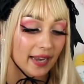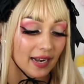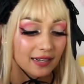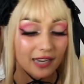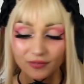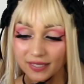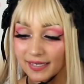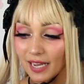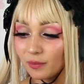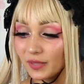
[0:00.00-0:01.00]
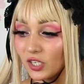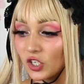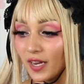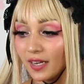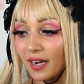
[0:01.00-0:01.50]
and I love the scalloped
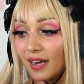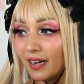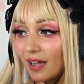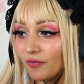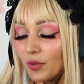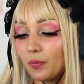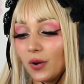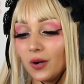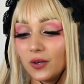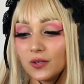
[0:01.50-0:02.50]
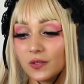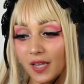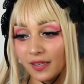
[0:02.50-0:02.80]
edging and I love the bows